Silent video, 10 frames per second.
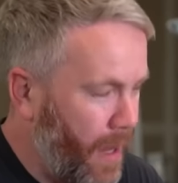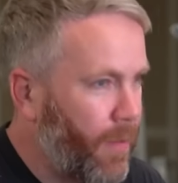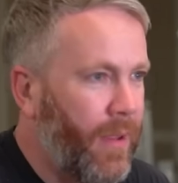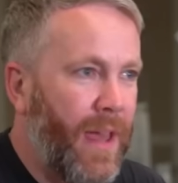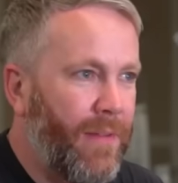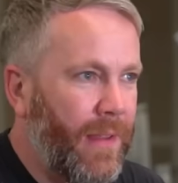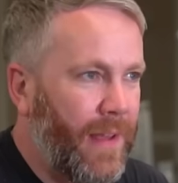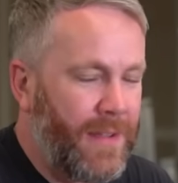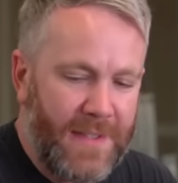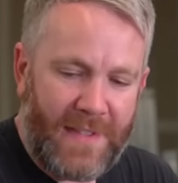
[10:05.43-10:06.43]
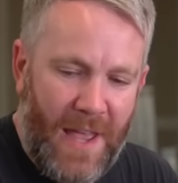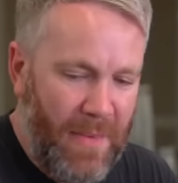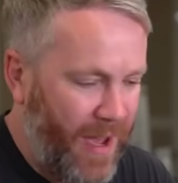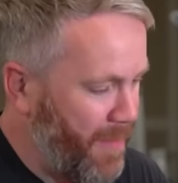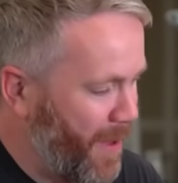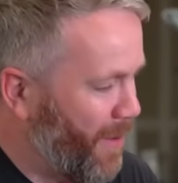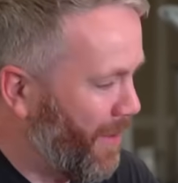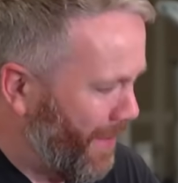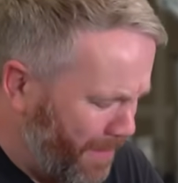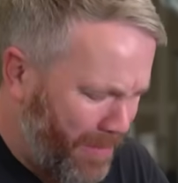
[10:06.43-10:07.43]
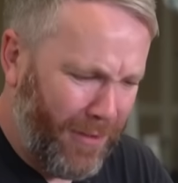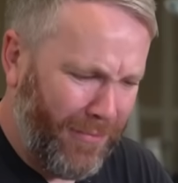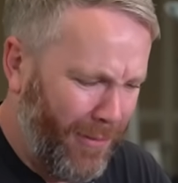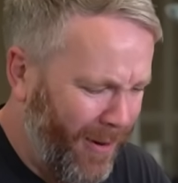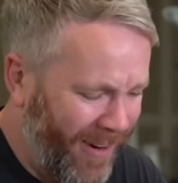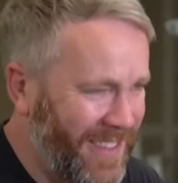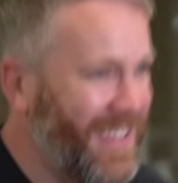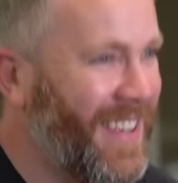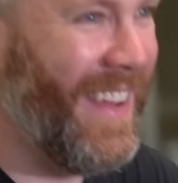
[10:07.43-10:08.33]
I don't really have anything else to say about them other than their beautiful horns